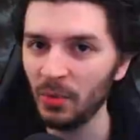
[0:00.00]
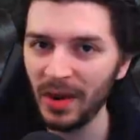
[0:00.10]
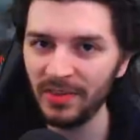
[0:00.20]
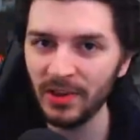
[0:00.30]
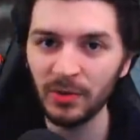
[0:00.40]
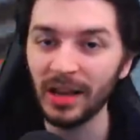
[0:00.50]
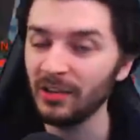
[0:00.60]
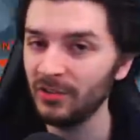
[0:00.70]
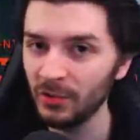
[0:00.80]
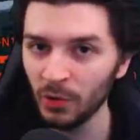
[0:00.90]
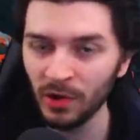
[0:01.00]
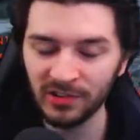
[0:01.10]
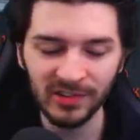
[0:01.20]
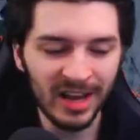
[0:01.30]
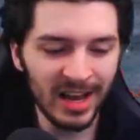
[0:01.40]
with you, that is
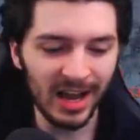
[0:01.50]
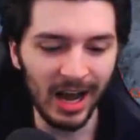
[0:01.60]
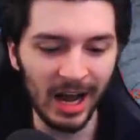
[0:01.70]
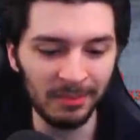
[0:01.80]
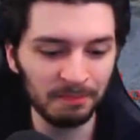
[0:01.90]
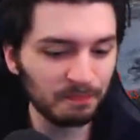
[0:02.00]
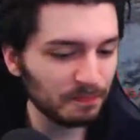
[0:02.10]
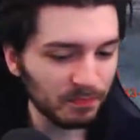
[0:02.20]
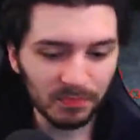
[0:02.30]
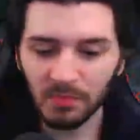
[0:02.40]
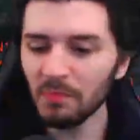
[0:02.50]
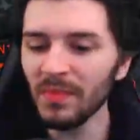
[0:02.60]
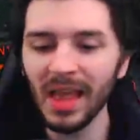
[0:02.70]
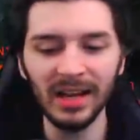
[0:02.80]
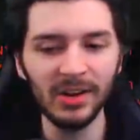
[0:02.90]
yours.
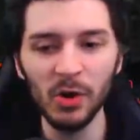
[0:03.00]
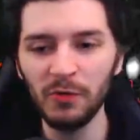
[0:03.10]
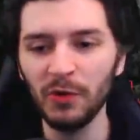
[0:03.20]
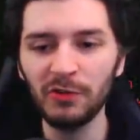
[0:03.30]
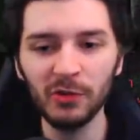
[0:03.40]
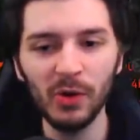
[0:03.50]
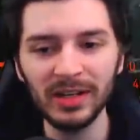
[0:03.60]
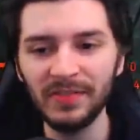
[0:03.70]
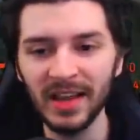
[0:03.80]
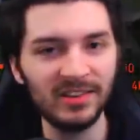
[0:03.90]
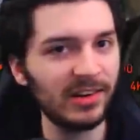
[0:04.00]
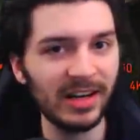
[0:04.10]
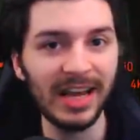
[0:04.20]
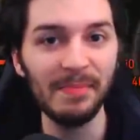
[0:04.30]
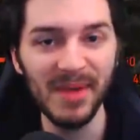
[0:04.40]
And I know for sure that things are
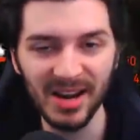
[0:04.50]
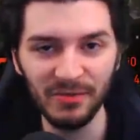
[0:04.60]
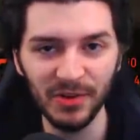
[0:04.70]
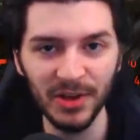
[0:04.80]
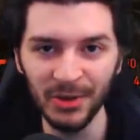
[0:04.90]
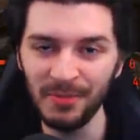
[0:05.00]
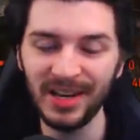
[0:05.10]
going to get better for you